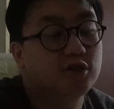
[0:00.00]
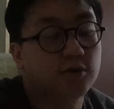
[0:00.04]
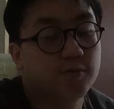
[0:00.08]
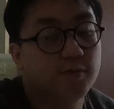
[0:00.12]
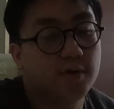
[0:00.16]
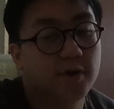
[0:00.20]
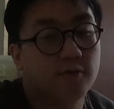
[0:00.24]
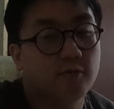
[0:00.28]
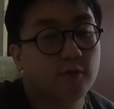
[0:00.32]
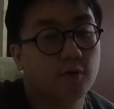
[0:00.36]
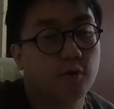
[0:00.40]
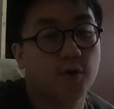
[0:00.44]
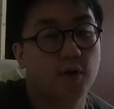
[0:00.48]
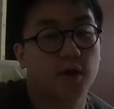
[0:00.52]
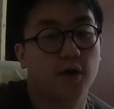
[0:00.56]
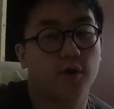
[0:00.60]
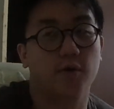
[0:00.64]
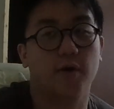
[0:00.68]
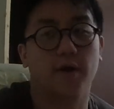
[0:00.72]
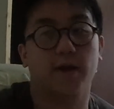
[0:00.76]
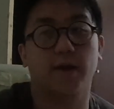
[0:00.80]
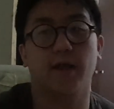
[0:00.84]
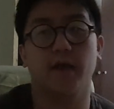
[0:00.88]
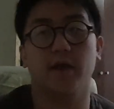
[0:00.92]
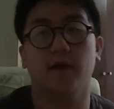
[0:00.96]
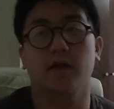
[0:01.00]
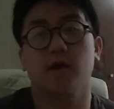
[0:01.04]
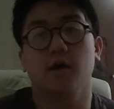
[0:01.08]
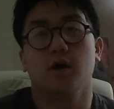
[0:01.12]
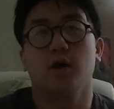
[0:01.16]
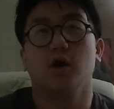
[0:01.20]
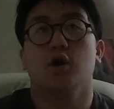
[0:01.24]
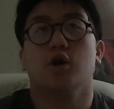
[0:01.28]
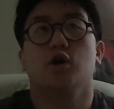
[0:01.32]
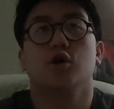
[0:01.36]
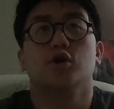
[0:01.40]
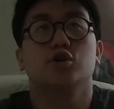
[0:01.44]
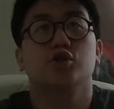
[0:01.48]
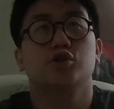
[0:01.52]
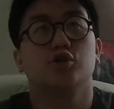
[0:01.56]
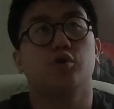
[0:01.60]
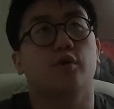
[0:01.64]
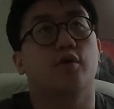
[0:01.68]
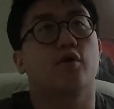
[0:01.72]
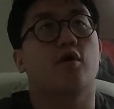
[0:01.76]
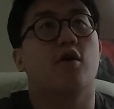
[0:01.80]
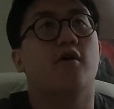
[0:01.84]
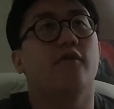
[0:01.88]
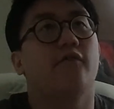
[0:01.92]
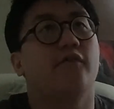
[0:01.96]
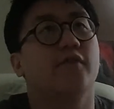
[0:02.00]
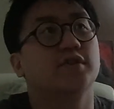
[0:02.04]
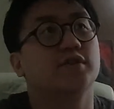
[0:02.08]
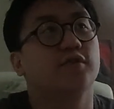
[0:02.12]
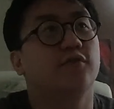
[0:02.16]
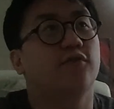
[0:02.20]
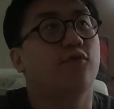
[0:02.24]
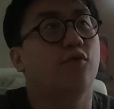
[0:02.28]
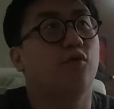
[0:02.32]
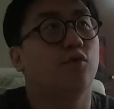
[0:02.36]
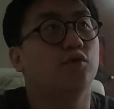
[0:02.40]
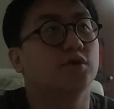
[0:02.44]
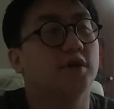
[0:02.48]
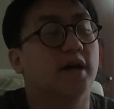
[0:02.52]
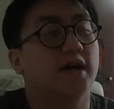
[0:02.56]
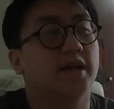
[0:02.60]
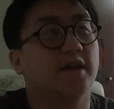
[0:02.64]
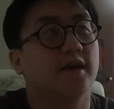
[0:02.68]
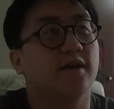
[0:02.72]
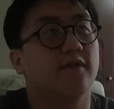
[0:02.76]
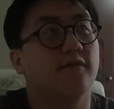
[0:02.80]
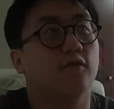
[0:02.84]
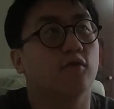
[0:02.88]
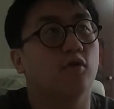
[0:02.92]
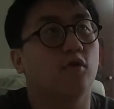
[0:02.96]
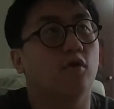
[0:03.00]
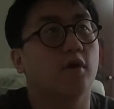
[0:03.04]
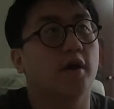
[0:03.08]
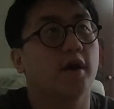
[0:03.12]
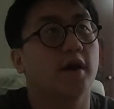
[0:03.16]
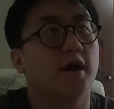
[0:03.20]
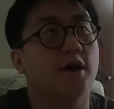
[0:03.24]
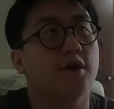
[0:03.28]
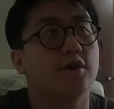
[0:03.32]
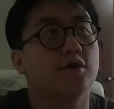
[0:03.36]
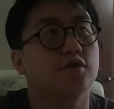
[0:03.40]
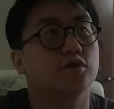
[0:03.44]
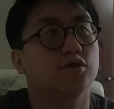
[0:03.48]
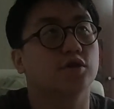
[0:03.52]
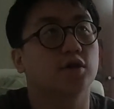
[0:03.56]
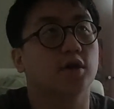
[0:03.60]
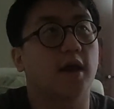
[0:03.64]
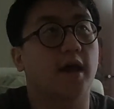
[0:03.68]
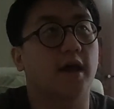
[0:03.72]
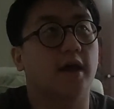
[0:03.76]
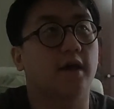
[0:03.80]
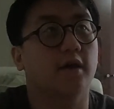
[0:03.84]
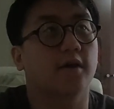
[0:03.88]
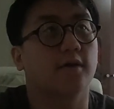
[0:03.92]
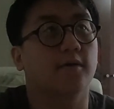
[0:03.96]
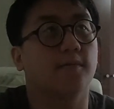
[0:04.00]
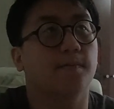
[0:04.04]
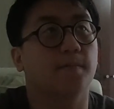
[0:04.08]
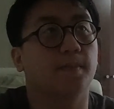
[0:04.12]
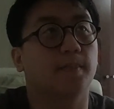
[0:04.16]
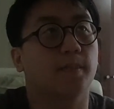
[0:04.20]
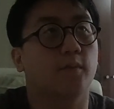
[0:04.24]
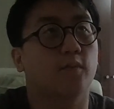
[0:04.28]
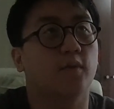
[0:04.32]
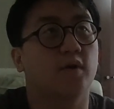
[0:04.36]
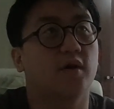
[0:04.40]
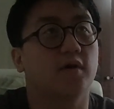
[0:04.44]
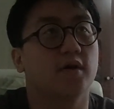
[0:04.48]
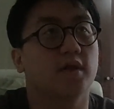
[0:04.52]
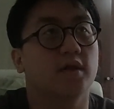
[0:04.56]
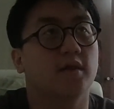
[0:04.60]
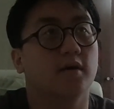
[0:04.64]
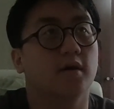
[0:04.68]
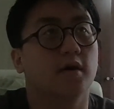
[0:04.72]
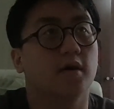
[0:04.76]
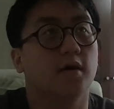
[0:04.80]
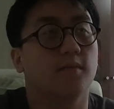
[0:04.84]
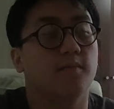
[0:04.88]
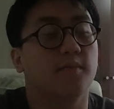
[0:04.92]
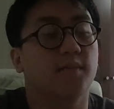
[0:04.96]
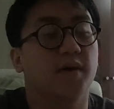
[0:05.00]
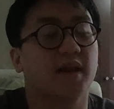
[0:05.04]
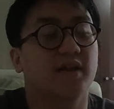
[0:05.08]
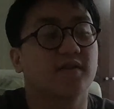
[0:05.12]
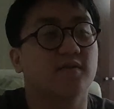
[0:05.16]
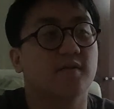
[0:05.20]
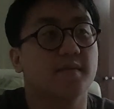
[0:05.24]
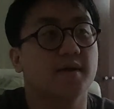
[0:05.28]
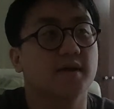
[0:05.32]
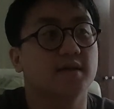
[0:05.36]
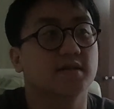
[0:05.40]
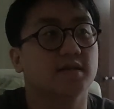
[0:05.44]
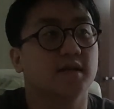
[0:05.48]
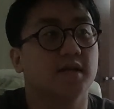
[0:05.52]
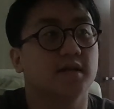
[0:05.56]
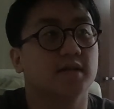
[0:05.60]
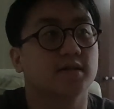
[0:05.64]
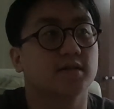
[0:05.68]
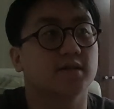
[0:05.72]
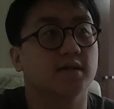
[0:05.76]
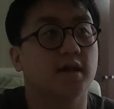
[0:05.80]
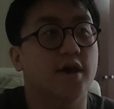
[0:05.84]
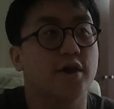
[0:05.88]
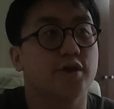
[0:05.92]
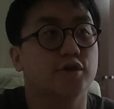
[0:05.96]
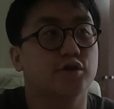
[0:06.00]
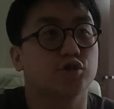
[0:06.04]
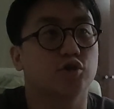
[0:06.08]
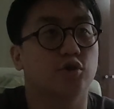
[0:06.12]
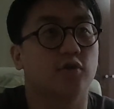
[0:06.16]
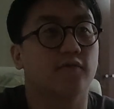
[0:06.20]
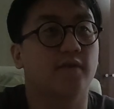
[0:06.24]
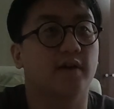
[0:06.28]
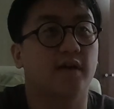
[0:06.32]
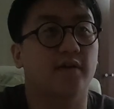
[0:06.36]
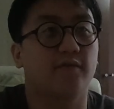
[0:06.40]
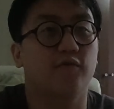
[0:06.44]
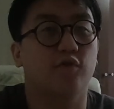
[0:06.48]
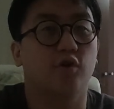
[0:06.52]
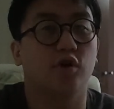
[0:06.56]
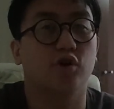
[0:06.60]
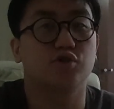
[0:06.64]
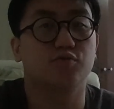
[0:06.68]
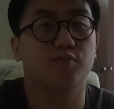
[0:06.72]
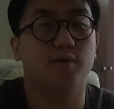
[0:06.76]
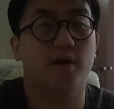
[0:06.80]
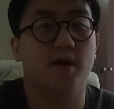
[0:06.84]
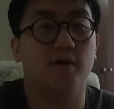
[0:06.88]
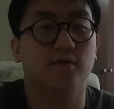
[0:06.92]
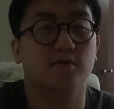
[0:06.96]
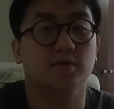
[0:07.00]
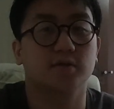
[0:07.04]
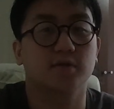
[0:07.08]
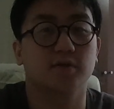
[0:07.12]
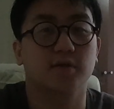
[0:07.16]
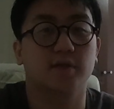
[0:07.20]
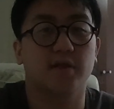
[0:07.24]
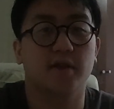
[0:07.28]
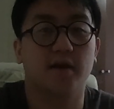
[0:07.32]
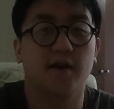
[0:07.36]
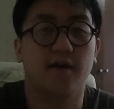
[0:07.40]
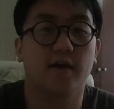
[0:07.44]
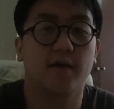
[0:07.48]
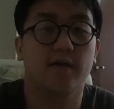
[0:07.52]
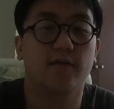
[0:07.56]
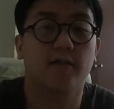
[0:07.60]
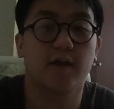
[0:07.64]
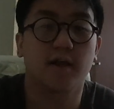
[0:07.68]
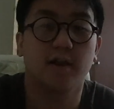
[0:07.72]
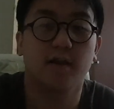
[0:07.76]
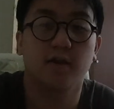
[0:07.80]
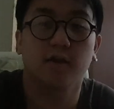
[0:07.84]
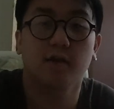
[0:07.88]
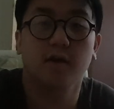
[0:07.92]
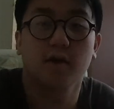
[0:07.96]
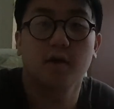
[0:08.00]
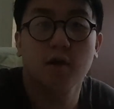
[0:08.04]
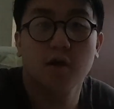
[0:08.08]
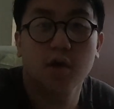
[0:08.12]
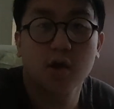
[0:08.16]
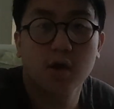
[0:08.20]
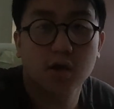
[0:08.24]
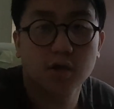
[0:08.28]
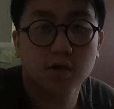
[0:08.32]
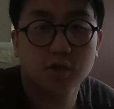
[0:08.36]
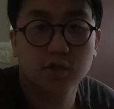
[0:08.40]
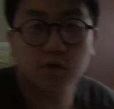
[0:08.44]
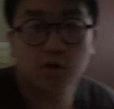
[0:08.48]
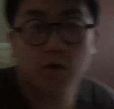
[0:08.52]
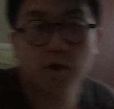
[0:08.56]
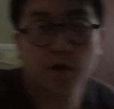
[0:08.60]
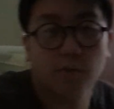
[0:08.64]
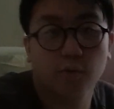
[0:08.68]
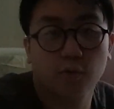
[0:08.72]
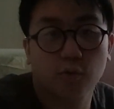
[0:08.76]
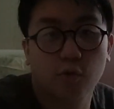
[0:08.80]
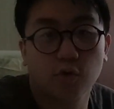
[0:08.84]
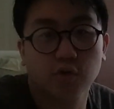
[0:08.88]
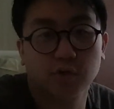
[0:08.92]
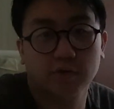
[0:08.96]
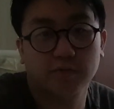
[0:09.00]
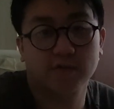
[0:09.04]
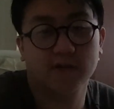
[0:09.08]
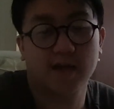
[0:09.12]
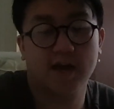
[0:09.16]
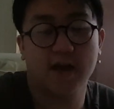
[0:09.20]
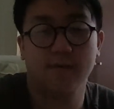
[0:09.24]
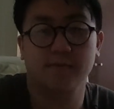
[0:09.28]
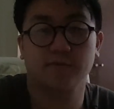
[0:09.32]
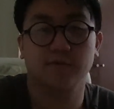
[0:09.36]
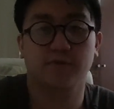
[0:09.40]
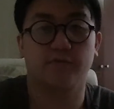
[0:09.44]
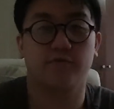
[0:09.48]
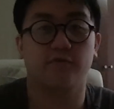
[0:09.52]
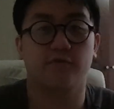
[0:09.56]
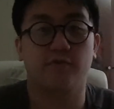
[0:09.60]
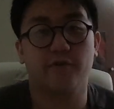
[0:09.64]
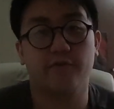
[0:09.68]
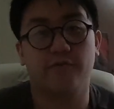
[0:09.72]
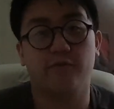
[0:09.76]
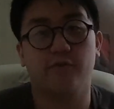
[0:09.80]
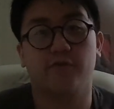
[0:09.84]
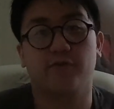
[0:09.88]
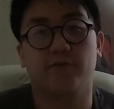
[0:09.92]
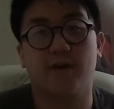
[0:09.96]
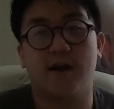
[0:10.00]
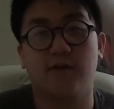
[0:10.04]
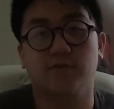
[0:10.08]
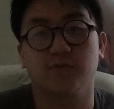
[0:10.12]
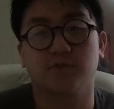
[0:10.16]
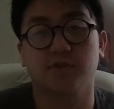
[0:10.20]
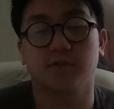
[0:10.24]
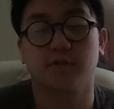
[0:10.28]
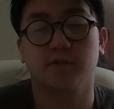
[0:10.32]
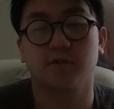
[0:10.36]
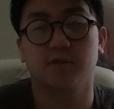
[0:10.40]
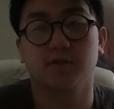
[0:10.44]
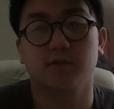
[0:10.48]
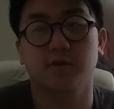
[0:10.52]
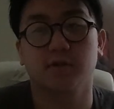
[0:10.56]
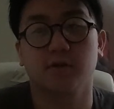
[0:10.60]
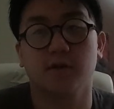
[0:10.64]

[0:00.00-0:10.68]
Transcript: topic quite quickly. Showing off is the fool's idea of glory. I used to like, well, in the beginning of my business, I used to show off like a few hundred pounds. Then I then slowly, over the course of time, for a few thousand,